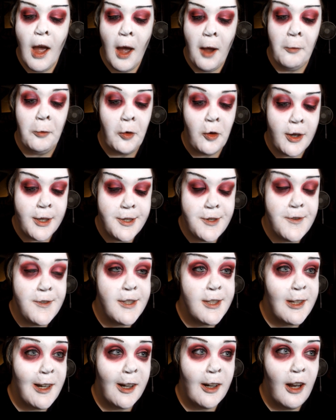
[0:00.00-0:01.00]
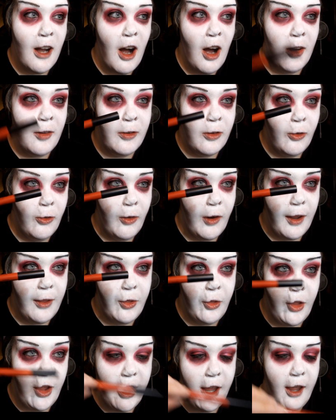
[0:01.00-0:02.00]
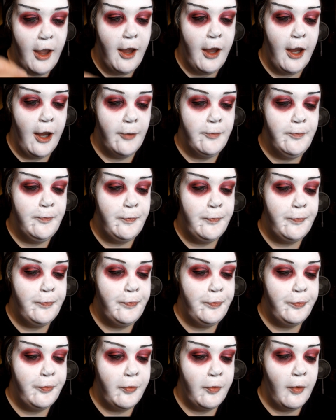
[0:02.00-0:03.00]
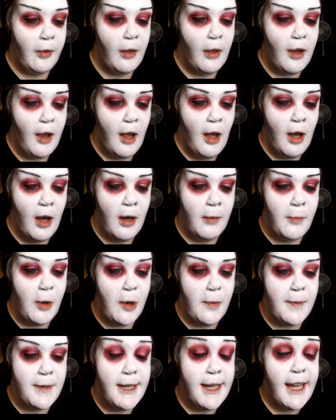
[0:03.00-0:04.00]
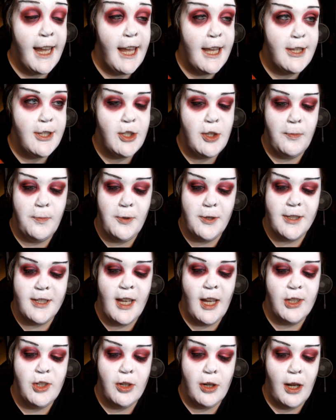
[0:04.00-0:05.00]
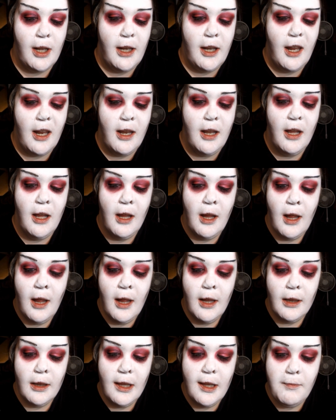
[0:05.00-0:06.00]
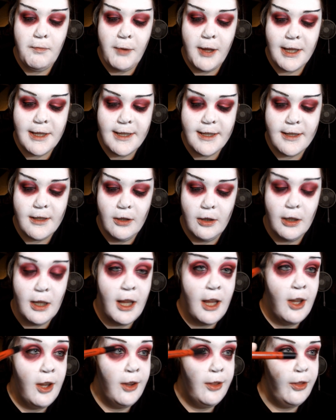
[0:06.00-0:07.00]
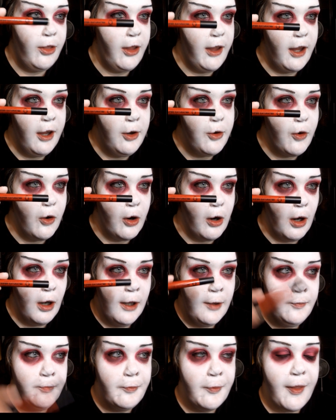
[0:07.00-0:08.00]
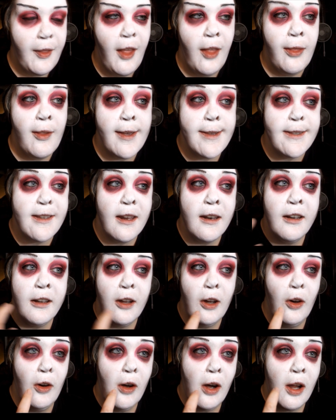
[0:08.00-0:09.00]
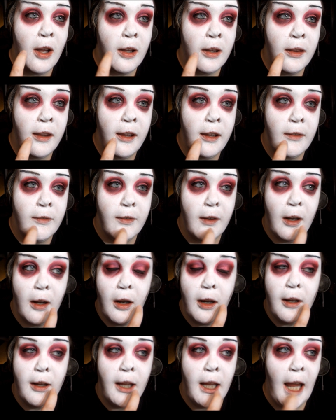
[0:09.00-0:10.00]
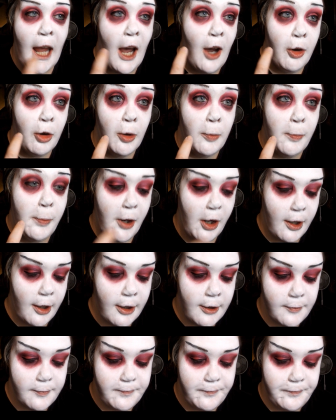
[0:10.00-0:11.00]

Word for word: I'm going to start off with the um, Urban Decay Super Saturated Lip Pencil in Theodora, and that's going to go on the very outer part.